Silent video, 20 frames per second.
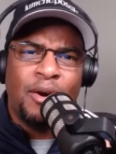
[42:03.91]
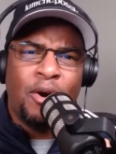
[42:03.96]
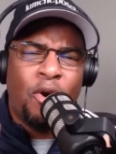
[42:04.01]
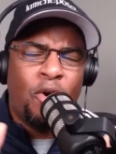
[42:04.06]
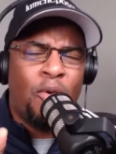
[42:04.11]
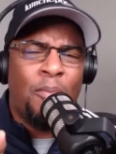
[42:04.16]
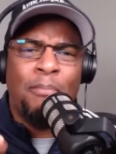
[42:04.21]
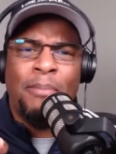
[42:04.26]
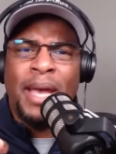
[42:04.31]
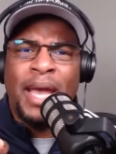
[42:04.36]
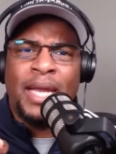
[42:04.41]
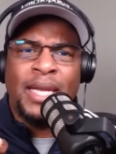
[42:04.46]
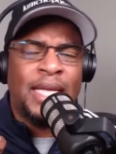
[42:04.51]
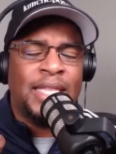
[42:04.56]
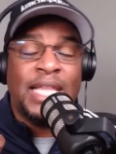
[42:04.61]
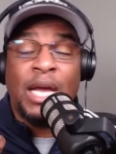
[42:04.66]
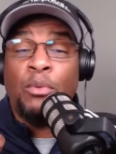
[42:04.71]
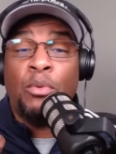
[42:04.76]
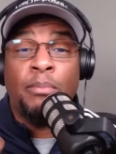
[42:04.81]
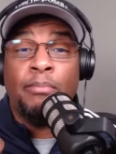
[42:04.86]
Oh man,
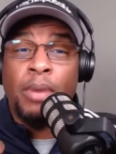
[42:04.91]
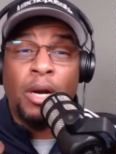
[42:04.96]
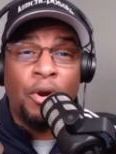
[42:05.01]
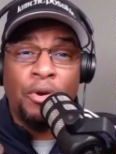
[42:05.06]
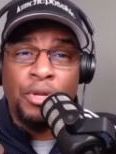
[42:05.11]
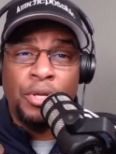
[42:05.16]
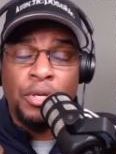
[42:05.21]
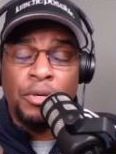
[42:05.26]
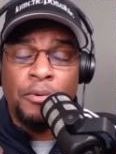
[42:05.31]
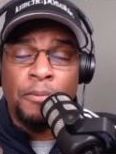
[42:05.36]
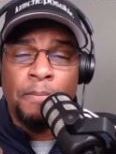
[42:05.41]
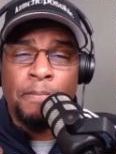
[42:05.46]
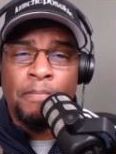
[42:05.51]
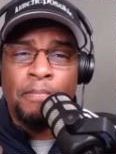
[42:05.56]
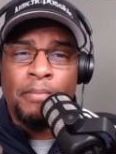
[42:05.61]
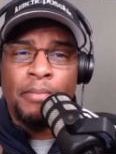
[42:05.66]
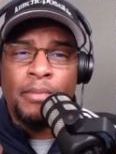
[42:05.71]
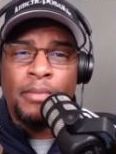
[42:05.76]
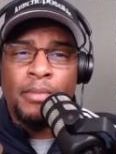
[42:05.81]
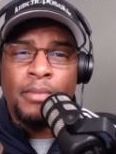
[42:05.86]
let that one burn you.
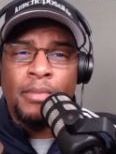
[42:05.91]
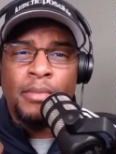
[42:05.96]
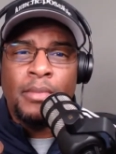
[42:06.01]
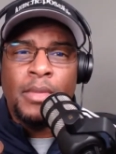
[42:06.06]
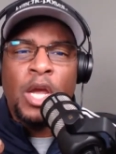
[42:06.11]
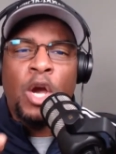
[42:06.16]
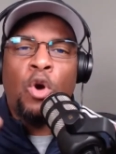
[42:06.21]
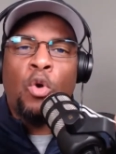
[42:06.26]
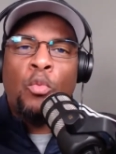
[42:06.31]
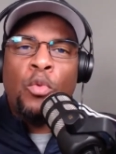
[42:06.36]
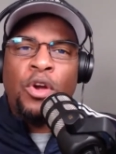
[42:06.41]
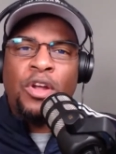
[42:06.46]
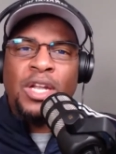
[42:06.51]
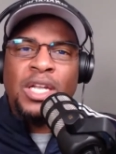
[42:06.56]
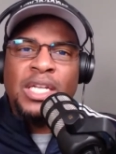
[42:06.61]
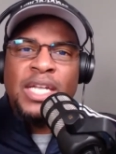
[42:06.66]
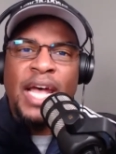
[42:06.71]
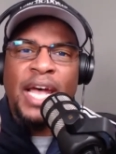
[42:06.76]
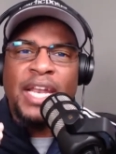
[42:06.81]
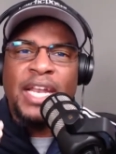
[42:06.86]
We're
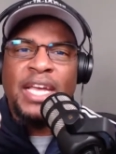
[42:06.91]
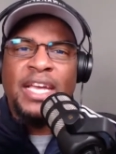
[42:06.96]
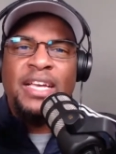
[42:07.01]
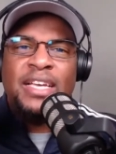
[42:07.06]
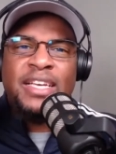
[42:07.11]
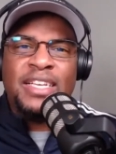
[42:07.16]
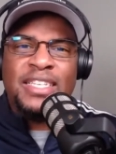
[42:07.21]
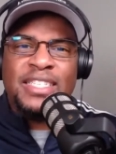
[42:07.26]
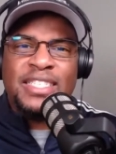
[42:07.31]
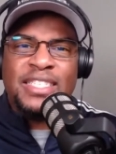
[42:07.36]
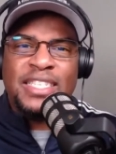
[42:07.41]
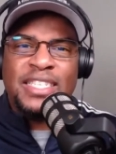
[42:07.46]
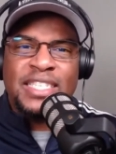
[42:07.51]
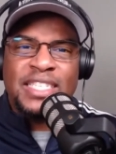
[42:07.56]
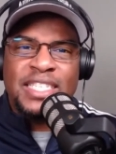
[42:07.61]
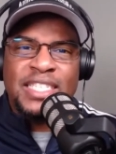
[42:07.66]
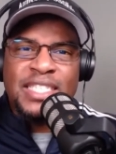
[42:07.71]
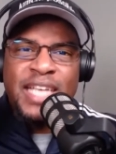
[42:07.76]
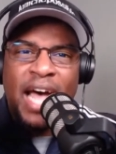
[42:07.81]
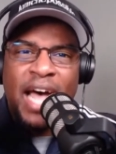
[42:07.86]
letting
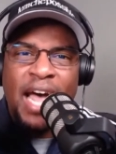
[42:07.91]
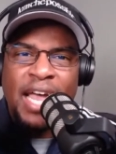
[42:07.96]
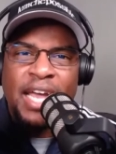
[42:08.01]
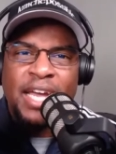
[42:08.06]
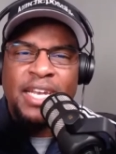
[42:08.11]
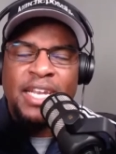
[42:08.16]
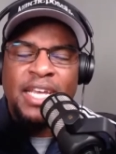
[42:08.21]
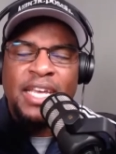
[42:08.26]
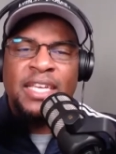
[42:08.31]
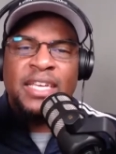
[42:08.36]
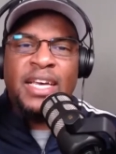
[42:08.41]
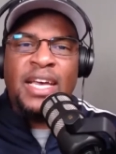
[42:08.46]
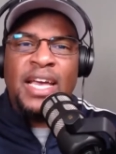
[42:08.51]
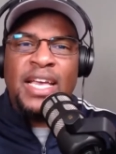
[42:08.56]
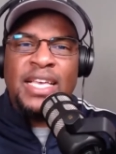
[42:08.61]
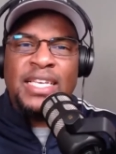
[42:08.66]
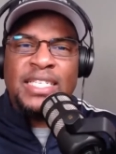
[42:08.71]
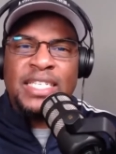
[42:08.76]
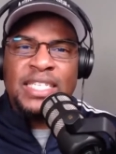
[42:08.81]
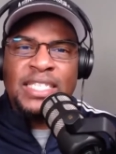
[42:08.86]
society
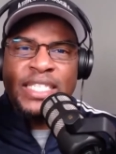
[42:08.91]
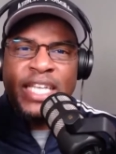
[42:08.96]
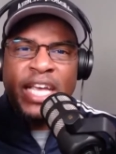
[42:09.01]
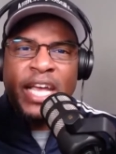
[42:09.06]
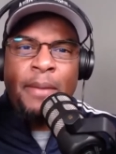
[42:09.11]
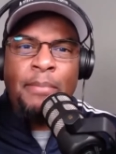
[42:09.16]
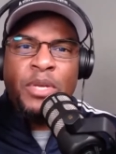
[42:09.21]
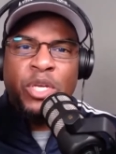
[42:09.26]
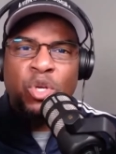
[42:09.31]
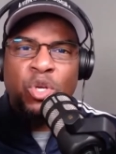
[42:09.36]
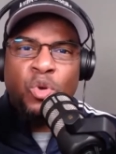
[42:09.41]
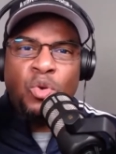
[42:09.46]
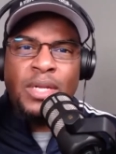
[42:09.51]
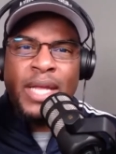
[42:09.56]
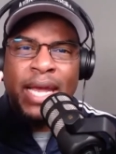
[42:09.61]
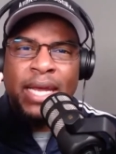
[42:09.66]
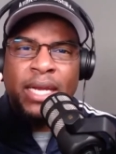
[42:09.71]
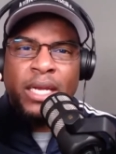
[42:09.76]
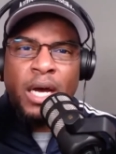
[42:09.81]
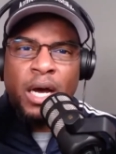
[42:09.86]

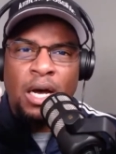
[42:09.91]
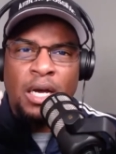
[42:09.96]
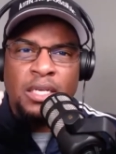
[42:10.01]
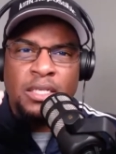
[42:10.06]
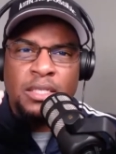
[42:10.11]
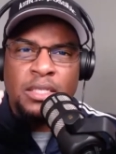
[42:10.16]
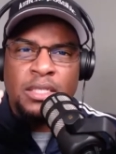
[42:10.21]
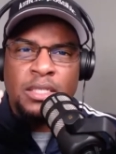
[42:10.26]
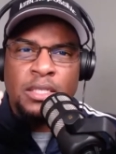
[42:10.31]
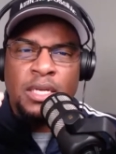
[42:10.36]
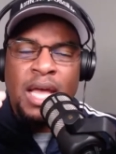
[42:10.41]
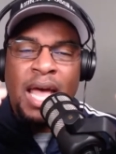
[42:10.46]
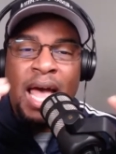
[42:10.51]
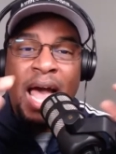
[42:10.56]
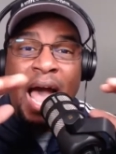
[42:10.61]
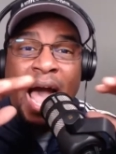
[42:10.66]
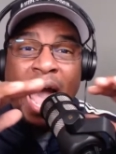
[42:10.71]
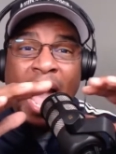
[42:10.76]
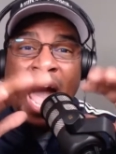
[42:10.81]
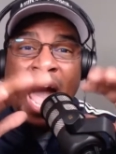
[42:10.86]
stimulate us
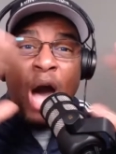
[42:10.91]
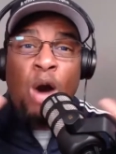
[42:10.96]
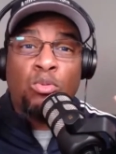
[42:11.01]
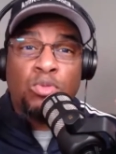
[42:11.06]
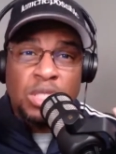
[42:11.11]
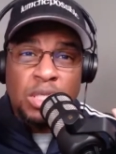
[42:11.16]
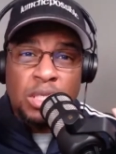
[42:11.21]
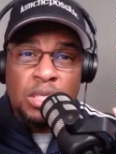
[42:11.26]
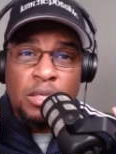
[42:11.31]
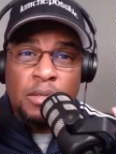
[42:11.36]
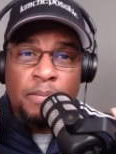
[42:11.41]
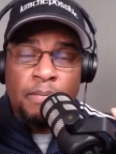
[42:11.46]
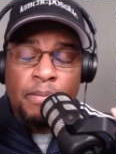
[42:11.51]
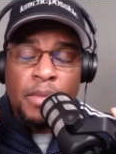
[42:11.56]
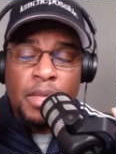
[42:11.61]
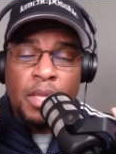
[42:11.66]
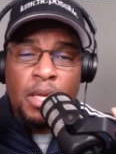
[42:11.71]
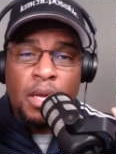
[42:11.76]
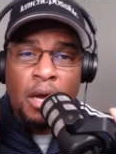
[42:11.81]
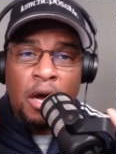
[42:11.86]
out
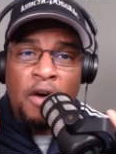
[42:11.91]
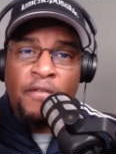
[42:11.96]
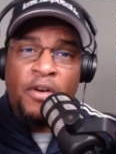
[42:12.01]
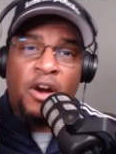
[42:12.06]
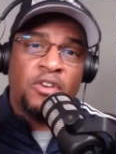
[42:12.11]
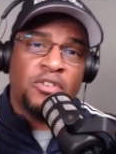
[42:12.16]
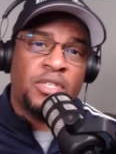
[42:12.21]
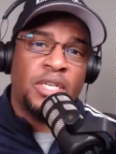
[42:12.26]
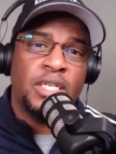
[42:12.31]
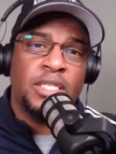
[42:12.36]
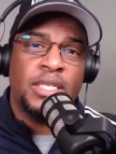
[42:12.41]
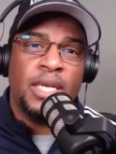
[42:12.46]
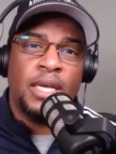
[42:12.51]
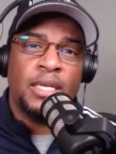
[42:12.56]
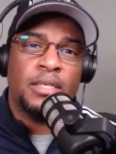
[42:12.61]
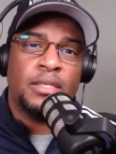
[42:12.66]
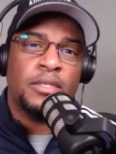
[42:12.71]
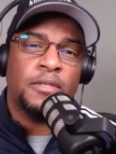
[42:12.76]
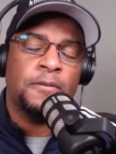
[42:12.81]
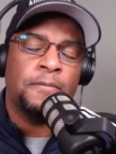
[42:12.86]
of our
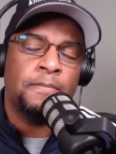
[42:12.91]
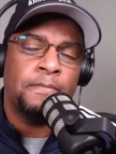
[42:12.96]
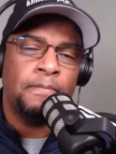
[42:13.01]
success.